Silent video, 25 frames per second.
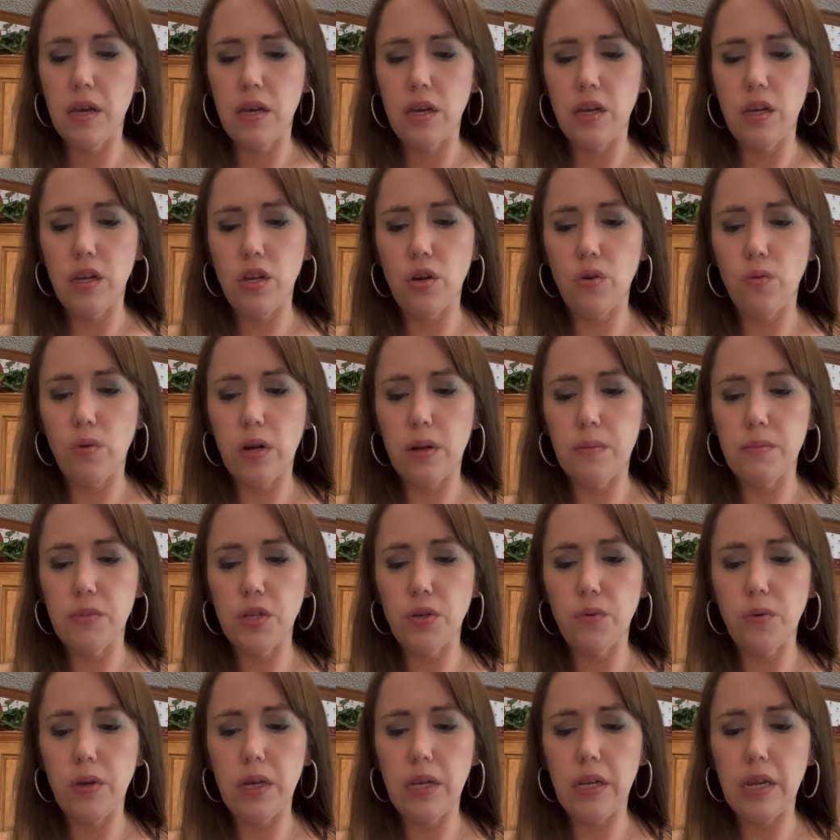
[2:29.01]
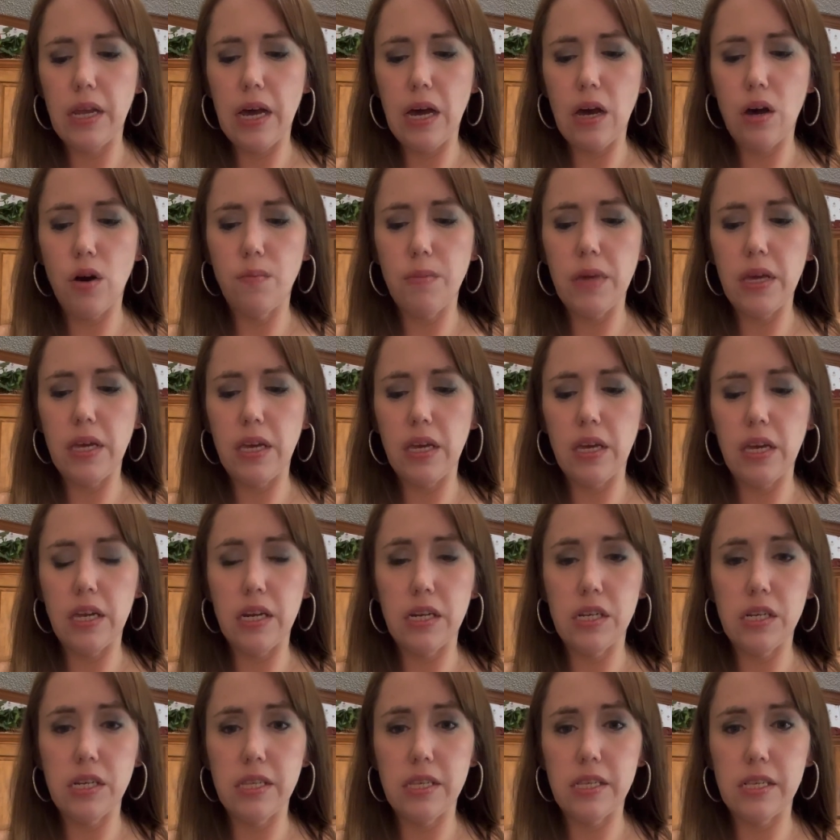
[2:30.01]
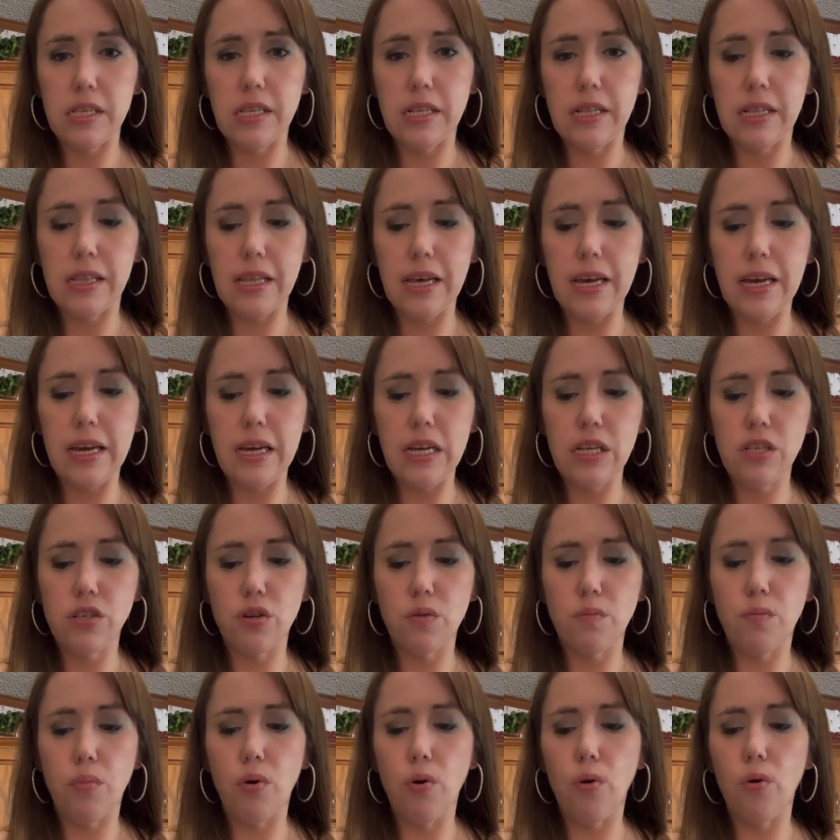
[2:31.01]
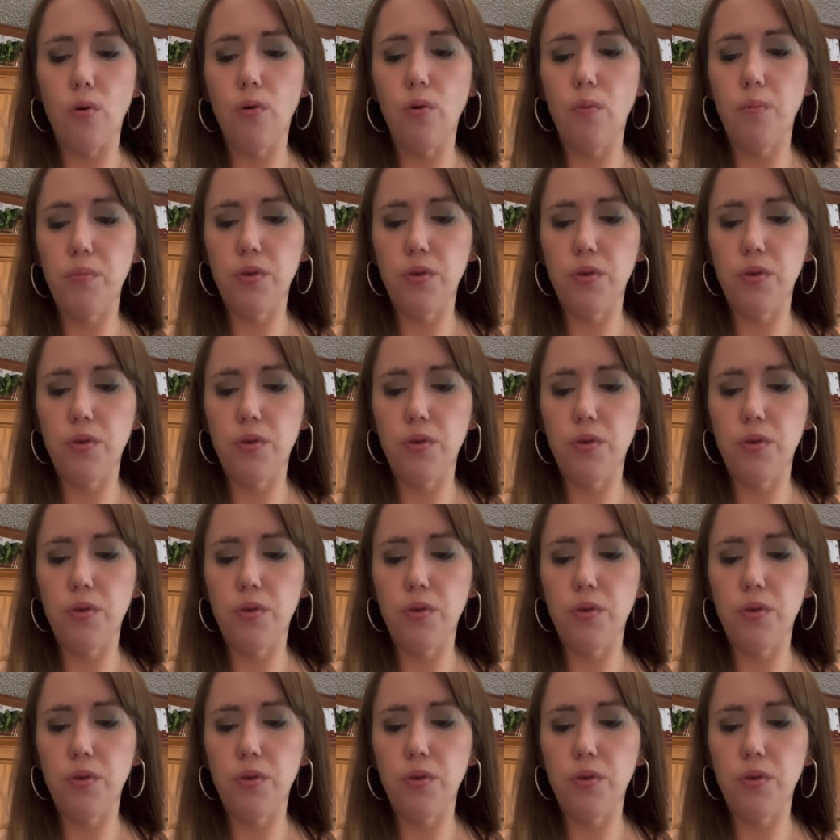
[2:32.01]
you know, what I'm doing now, making it into this glaze or pulp.